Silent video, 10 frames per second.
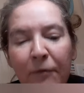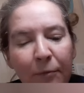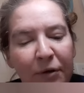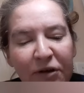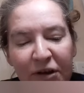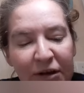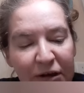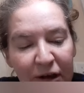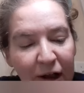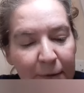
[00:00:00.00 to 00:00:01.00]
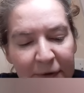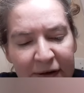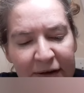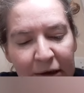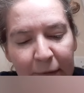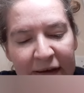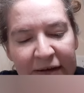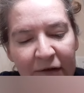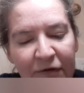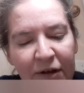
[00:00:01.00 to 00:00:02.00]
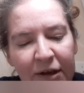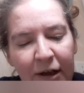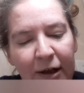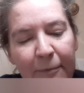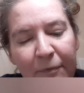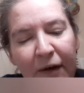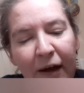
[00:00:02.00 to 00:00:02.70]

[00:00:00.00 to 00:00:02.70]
But this time, this is like my 7th time,